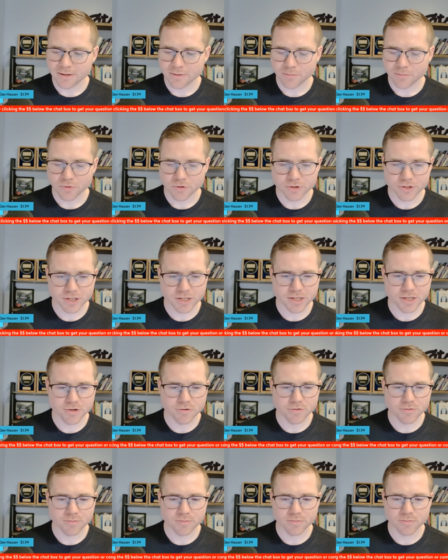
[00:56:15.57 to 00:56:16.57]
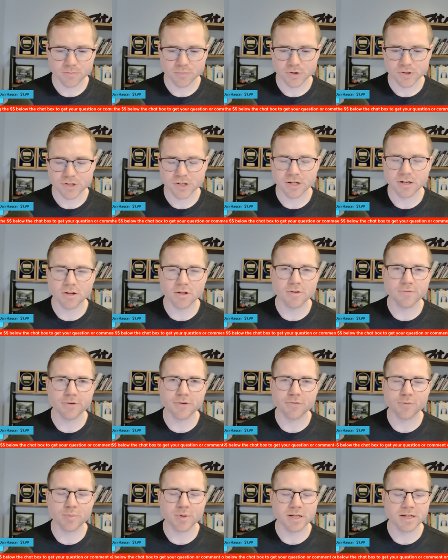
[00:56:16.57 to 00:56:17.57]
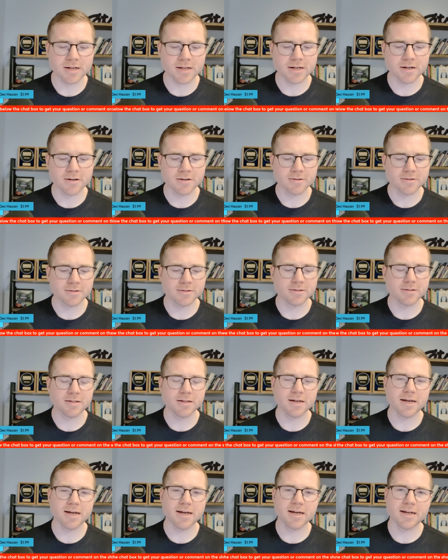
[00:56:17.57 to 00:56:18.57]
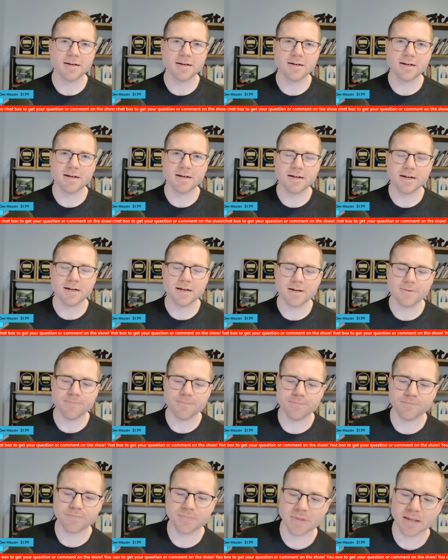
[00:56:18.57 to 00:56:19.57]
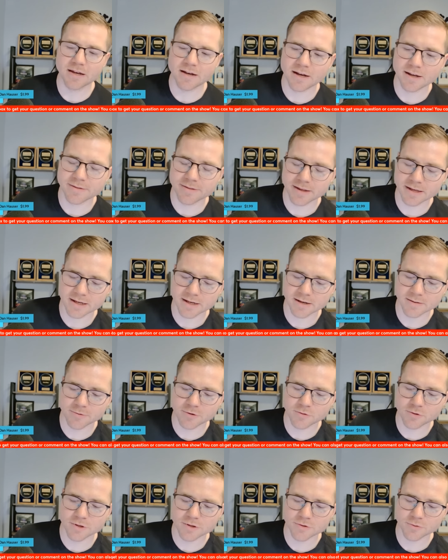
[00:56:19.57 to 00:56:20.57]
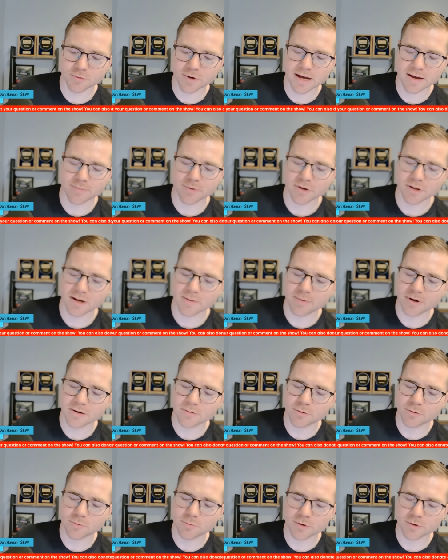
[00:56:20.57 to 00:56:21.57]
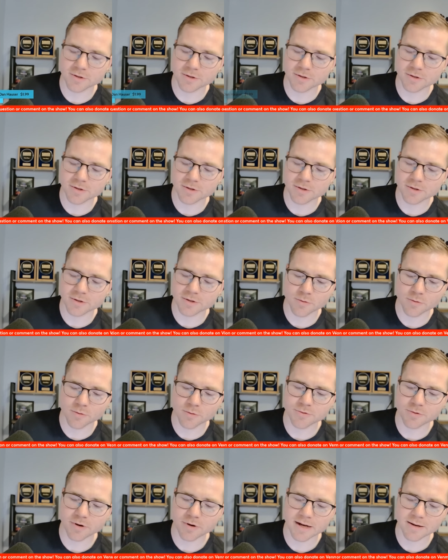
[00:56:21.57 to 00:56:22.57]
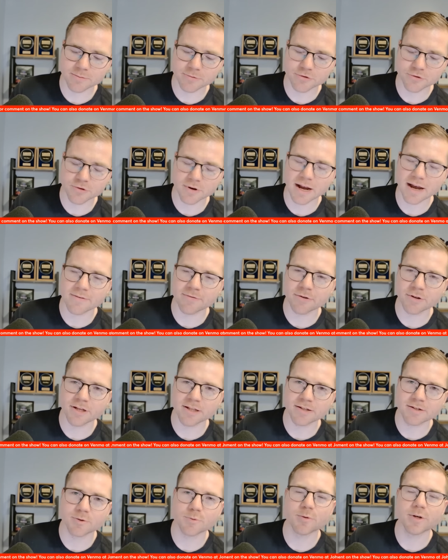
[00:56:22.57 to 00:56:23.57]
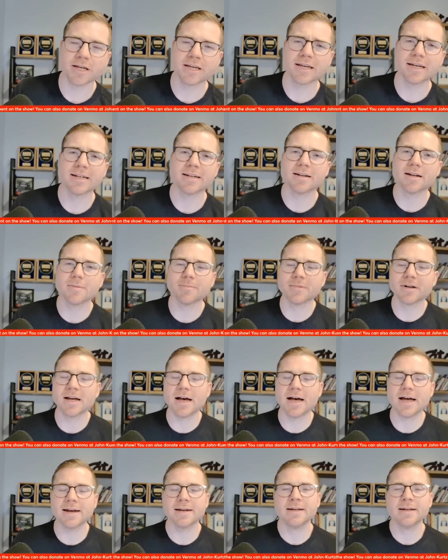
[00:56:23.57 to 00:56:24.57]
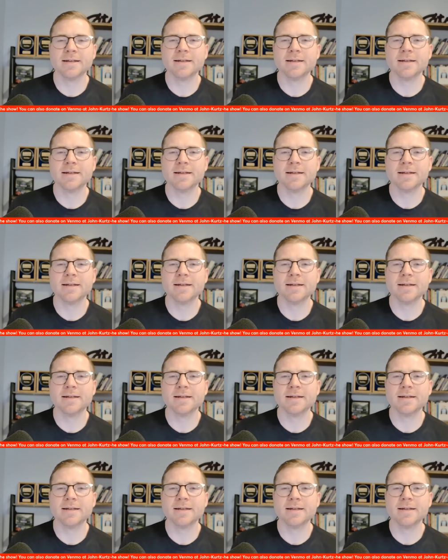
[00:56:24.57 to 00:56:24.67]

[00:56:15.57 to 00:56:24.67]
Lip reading: Appreciate you. Appreciate all of you for being here. And I think I'm going to wrap it up. I will once again remind you, I am traveling this weekend and I'm not